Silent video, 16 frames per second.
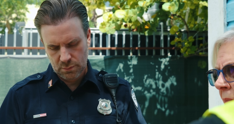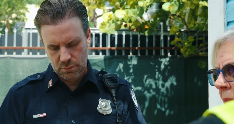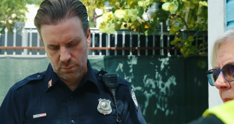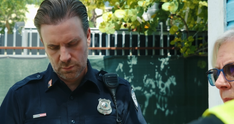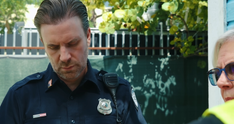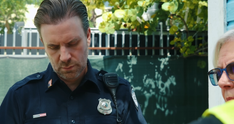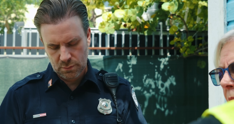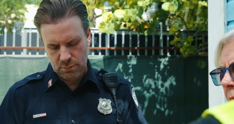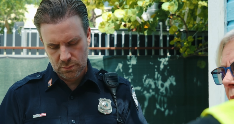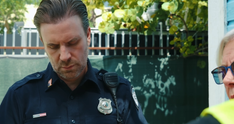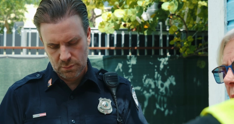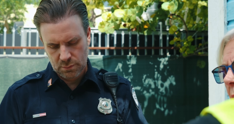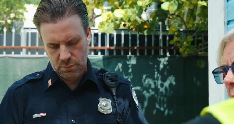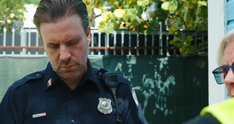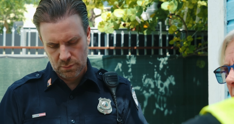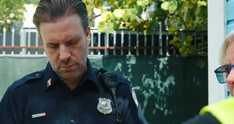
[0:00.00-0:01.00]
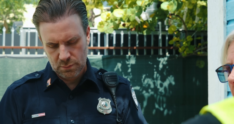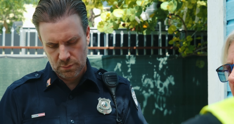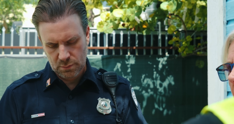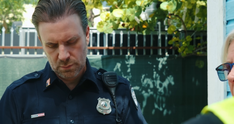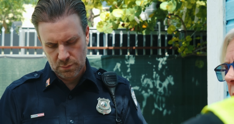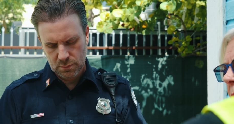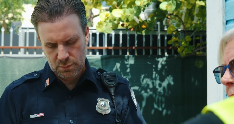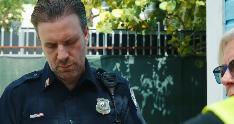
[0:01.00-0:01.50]

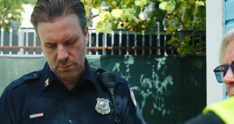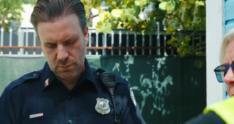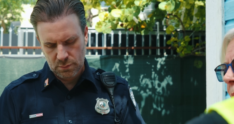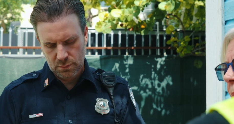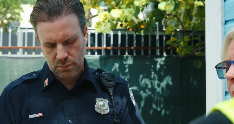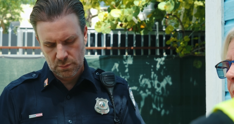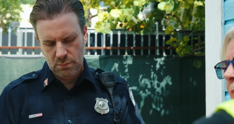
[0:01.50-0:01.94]
[no speech]